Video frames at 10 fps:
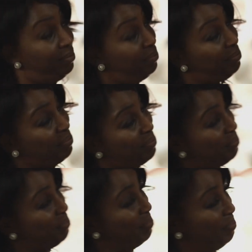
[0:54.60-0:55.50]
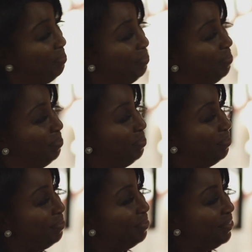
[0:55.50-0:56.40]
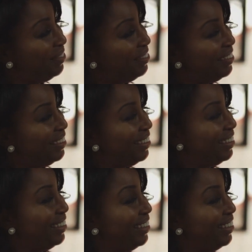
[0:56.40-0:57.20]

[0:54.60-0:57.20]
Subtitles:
[no speech]